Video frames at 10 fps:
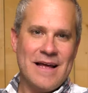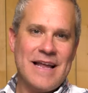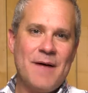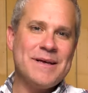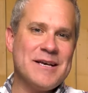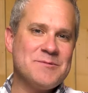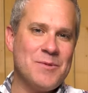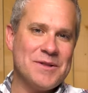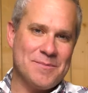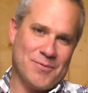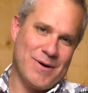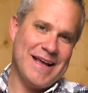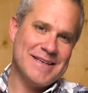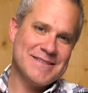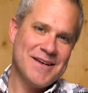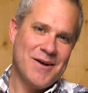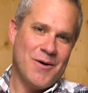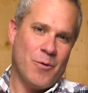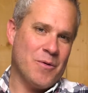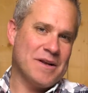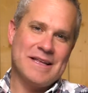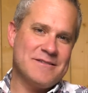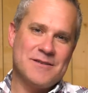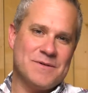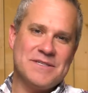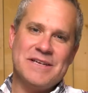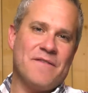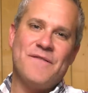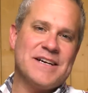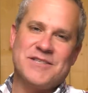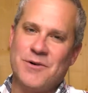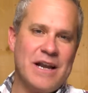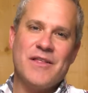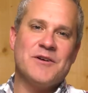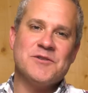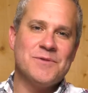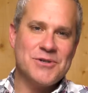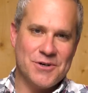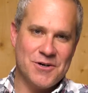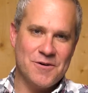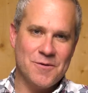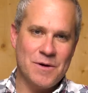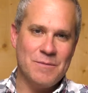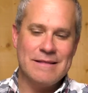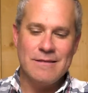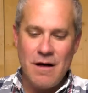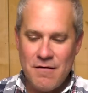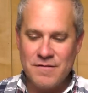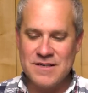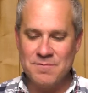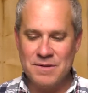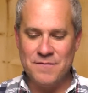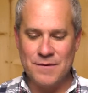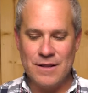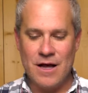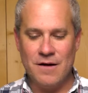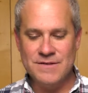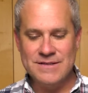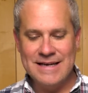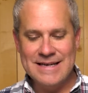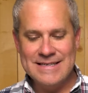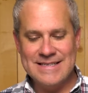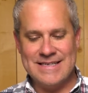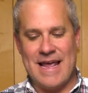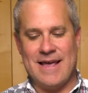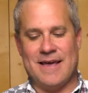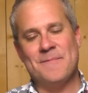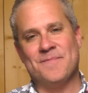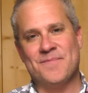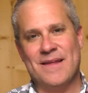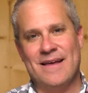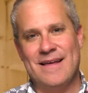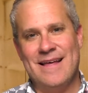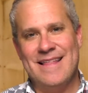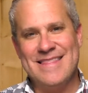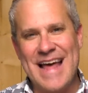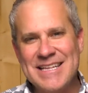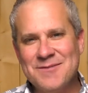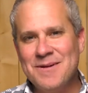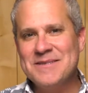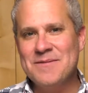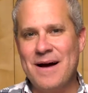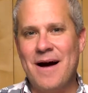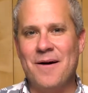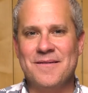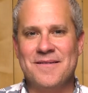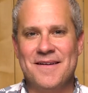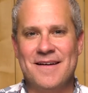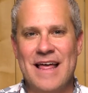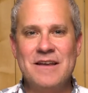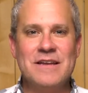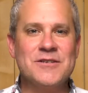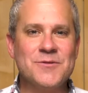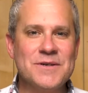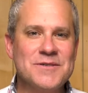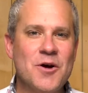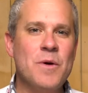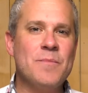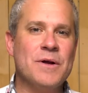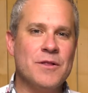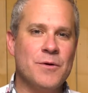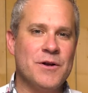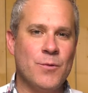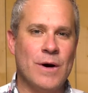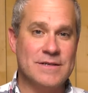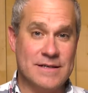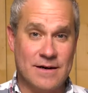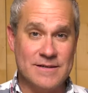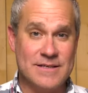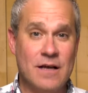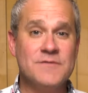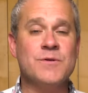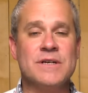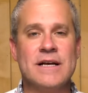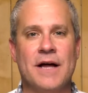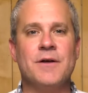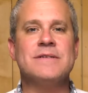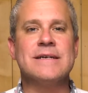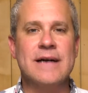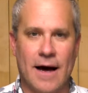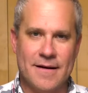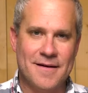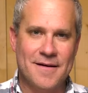not because we want the praise or going to get to receive affection or anything else in return. We, we love simply for love's sake. That's what it's about. And in doing so, we bring glory to what? To ourselves or to God? No, to God.